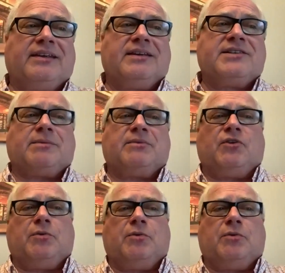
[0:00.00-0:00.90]
Some of
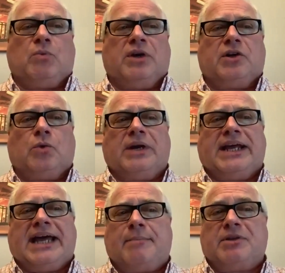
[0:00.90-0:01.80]
you might wonder what
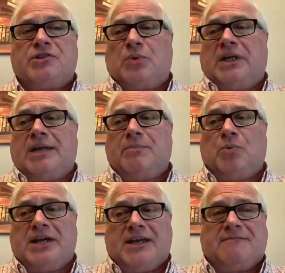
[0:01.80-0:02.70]
happens while I'm
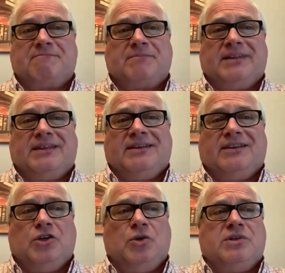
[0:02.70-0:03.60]
away.
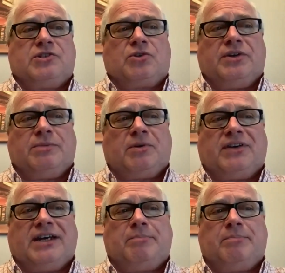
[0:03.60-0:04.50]
Who is going to
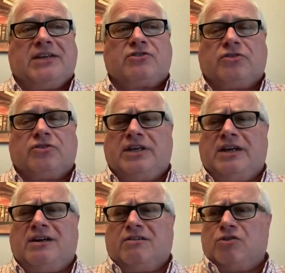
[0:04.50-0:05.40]
provide pastoral
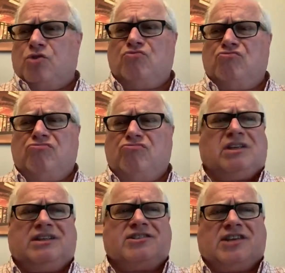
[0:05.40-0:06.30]
care? Who will
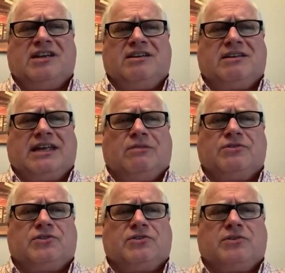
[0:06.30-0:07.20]
attend
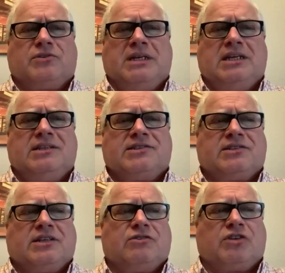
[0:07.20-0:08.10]
council meetings and
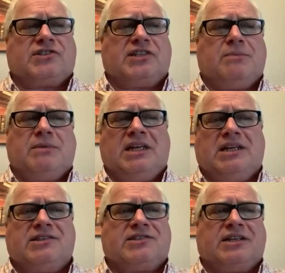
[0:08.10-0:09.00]
trustee
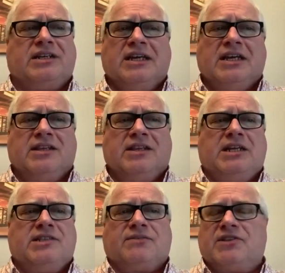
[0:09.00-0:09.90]
meetings and the
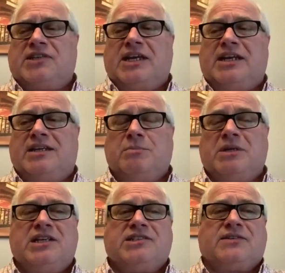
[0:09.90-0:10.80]
meetings of the standing
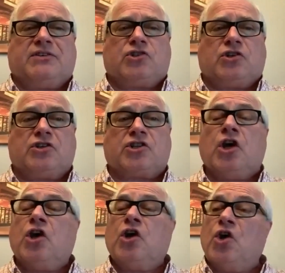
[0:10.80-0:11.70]
committees of the church?
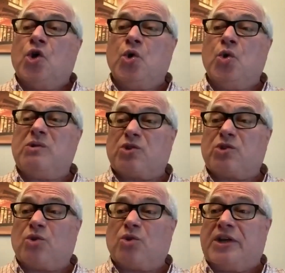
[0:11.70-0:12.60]
Who's
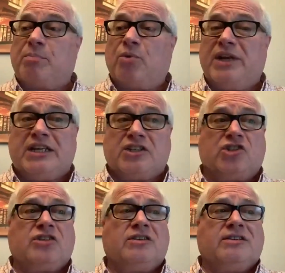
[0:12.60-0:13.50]
going to preach?